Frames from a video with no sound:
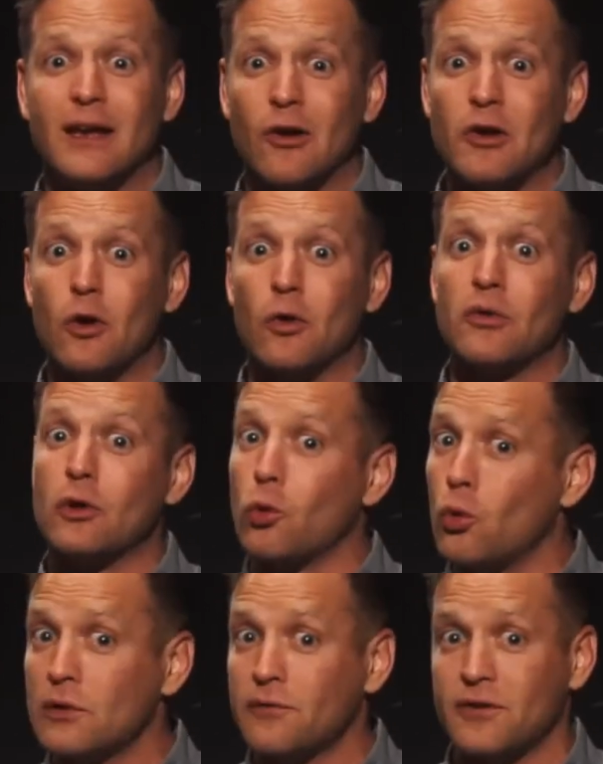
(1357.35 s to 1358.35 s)
And I know that
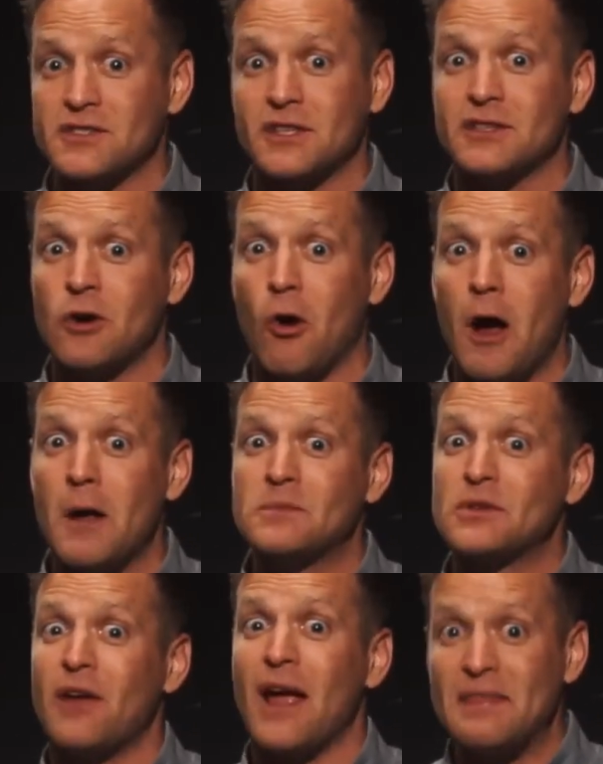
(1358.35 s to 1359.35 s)
all of us at
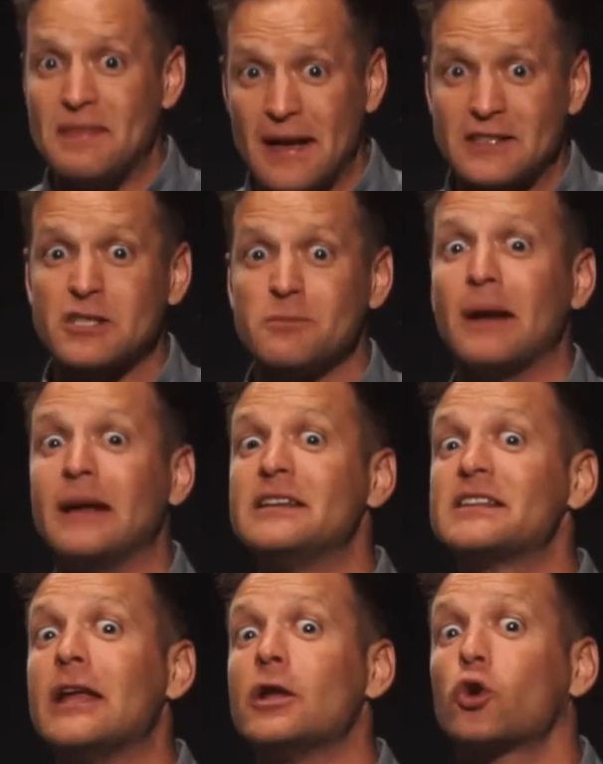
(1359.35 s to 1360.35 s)
times have had that
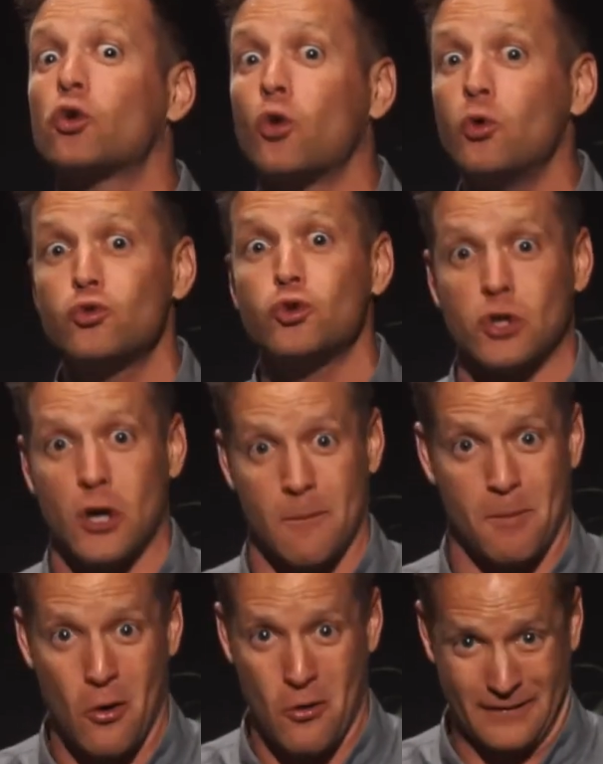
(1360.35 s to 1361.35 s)
space encroached
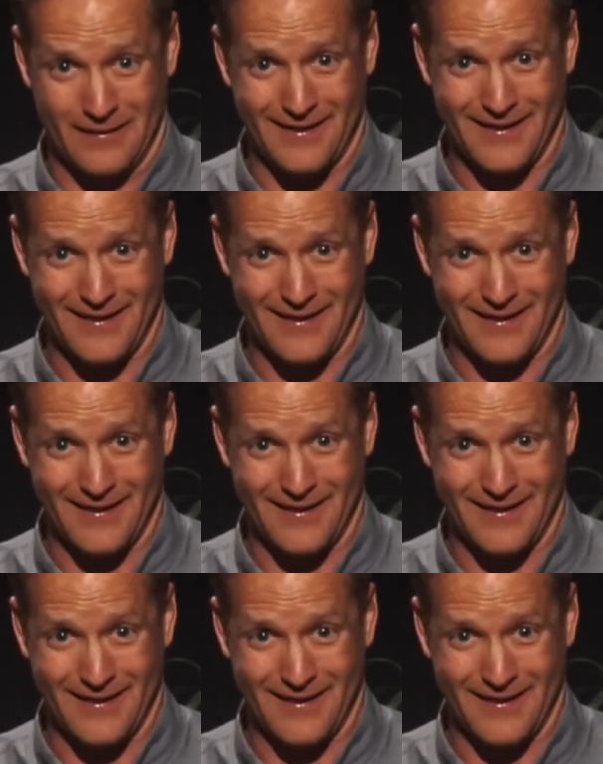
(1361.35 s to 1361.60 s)
upon